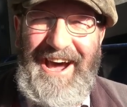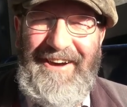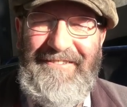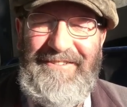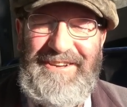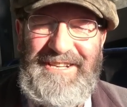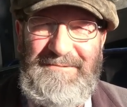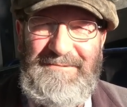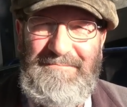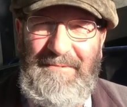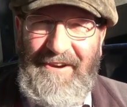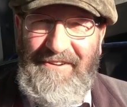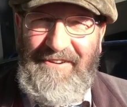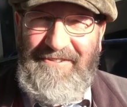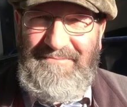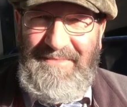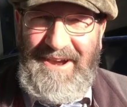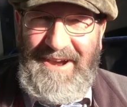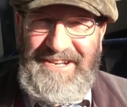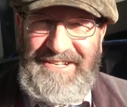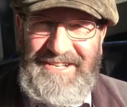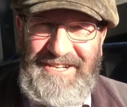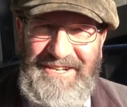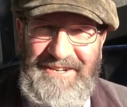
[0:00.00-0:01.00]
I've
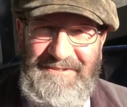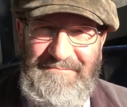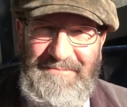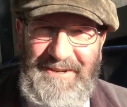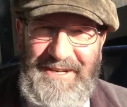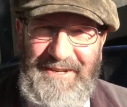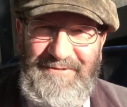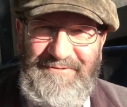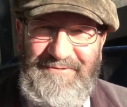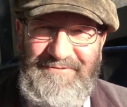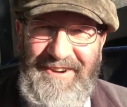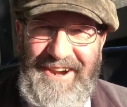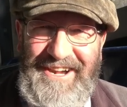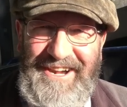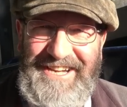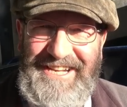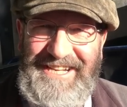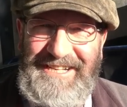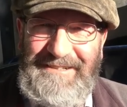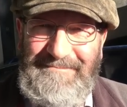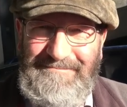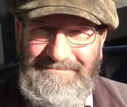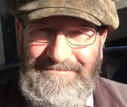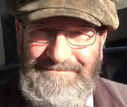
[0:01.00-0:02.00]
experimented a bit
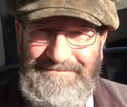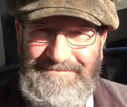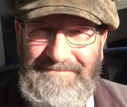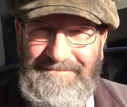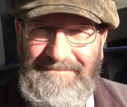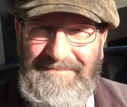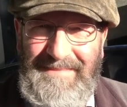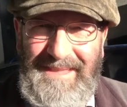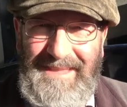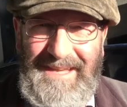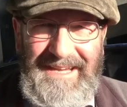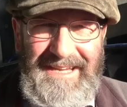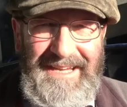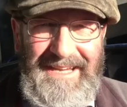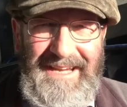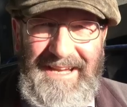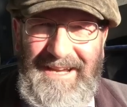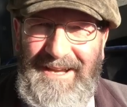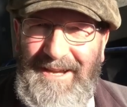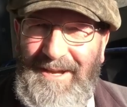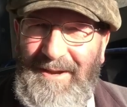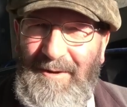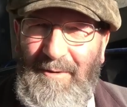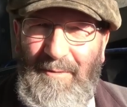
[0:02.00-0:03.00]
already.
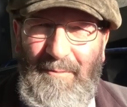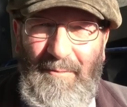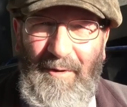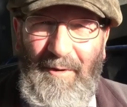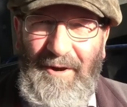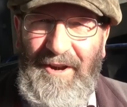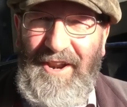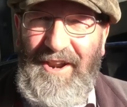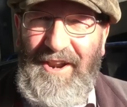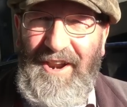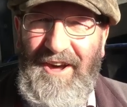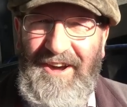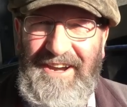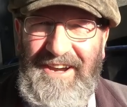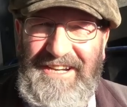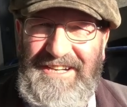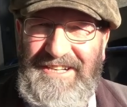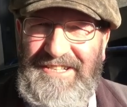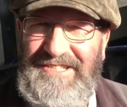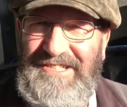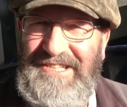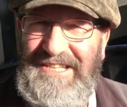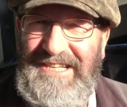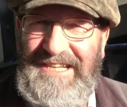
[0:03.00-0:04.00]
What a
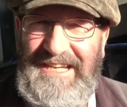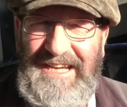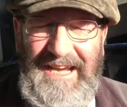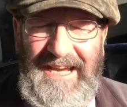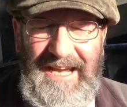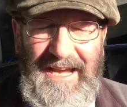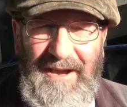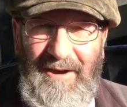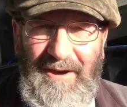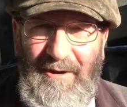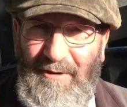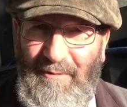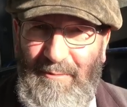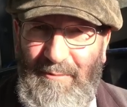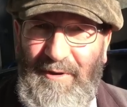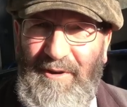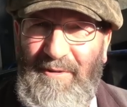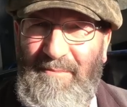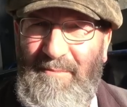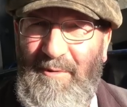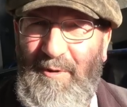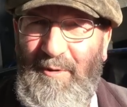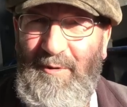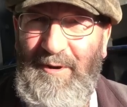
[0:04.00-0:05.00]
night or what
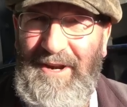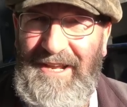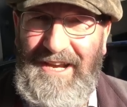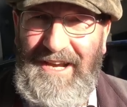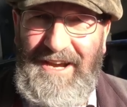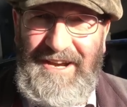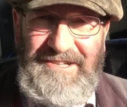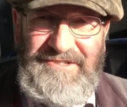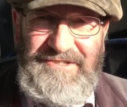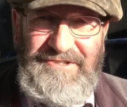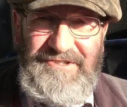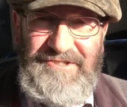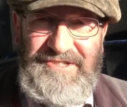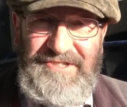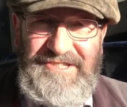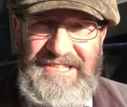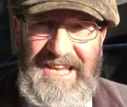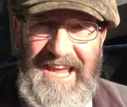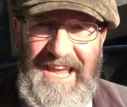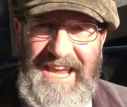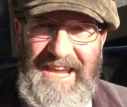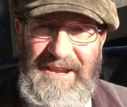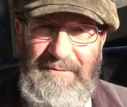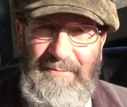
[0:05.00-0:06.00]
a morning I should
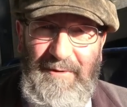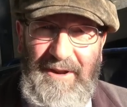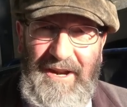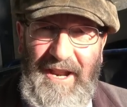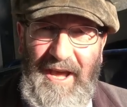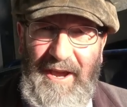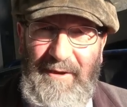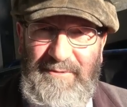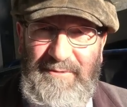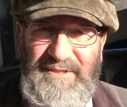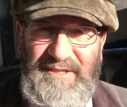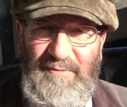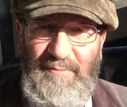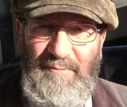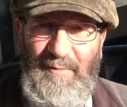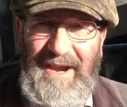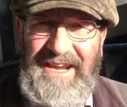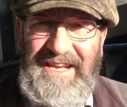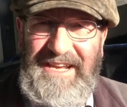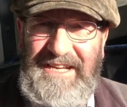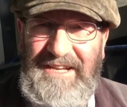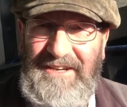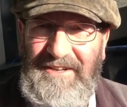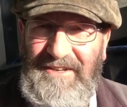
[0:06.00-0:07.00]
say, when I was
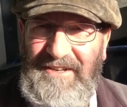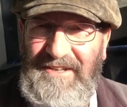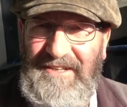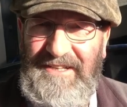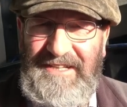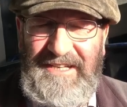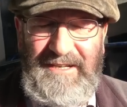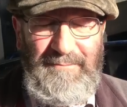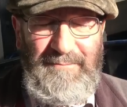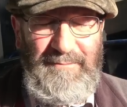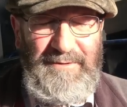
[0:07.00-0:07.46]
awakened it